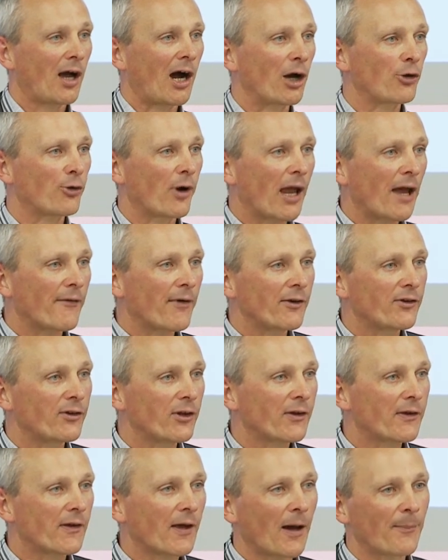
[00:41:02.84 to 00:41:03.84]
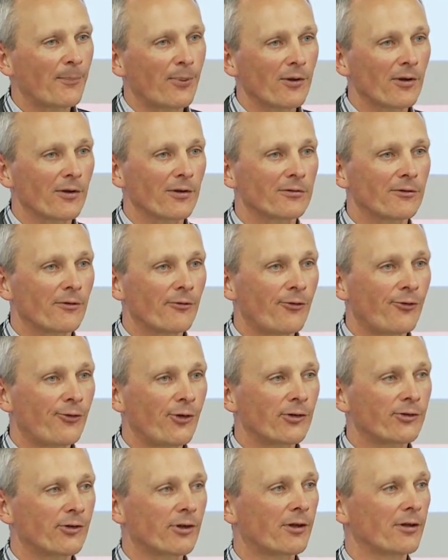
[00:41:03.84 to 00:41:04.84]
how do I ever decouple
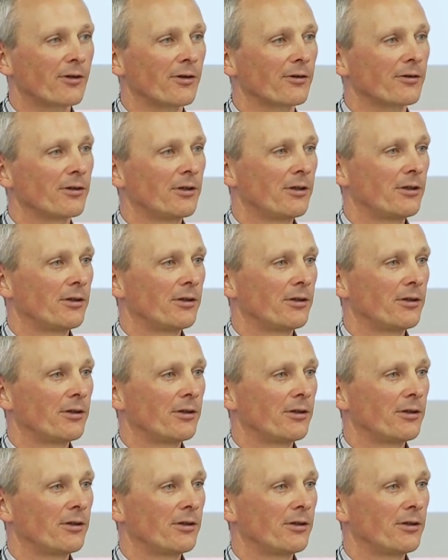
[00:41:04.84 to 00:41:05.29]
physical